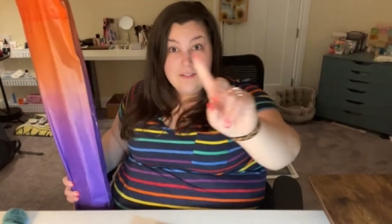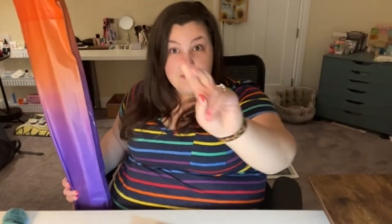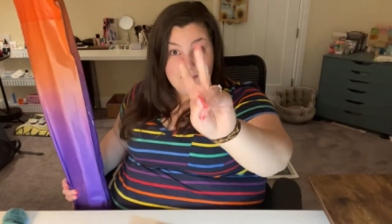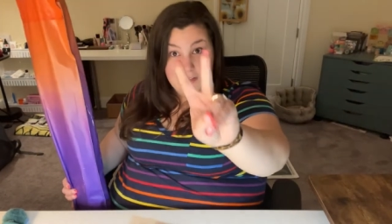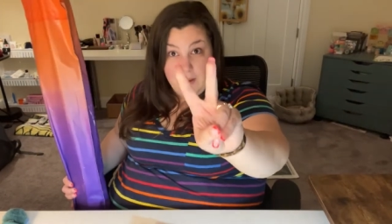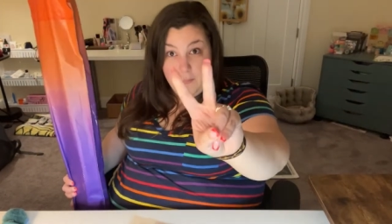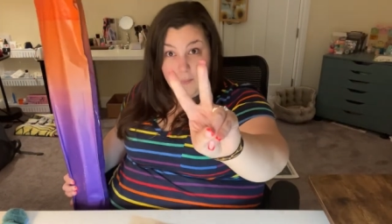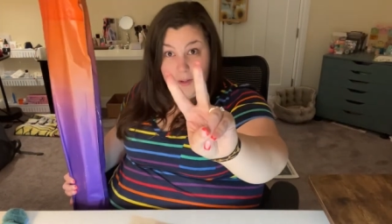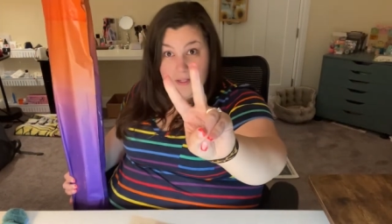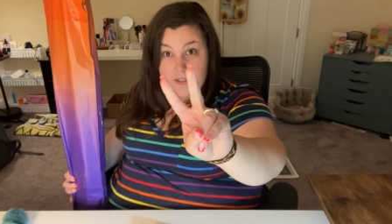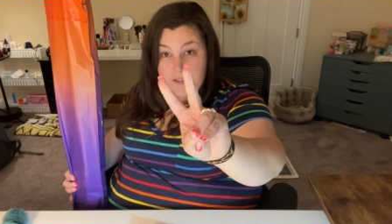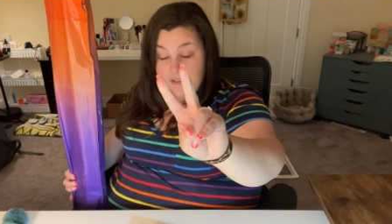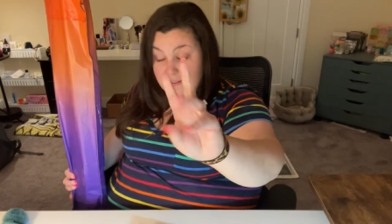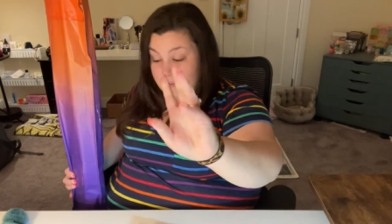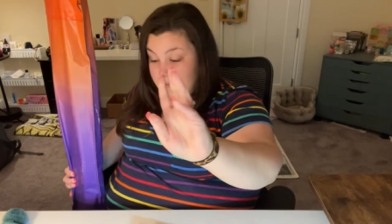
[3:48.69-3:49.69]
not
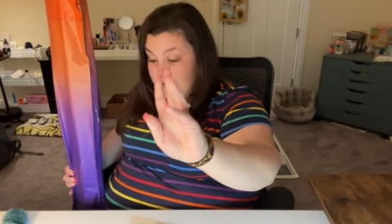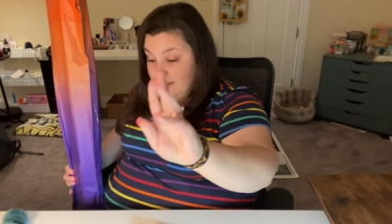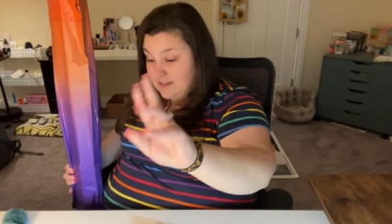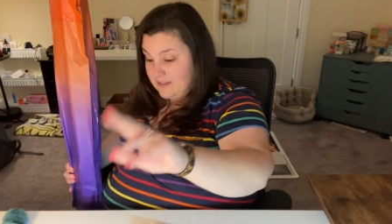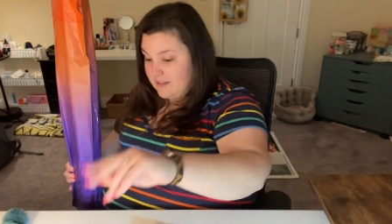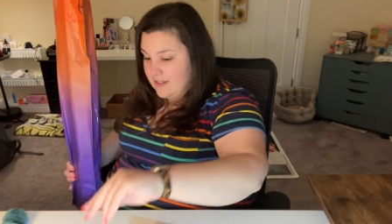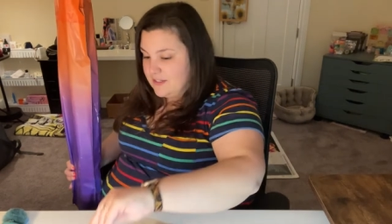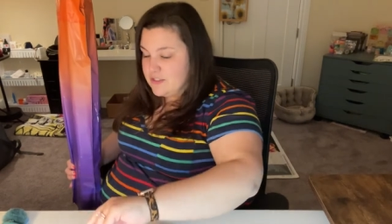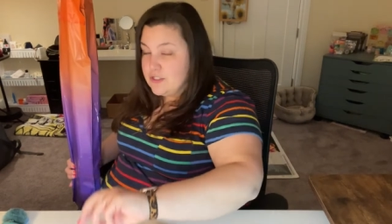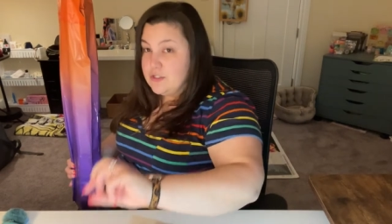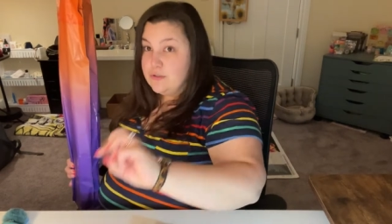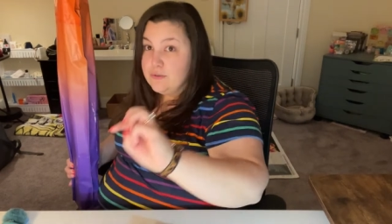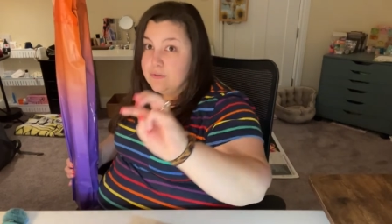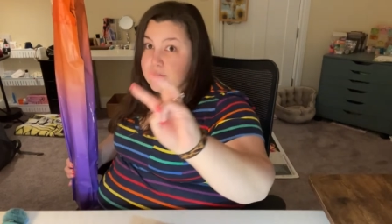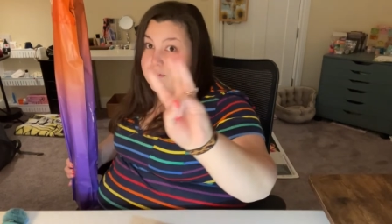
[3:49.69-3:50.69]
one, not
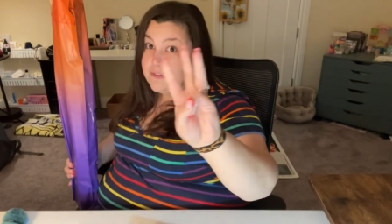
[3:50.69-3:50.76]
two,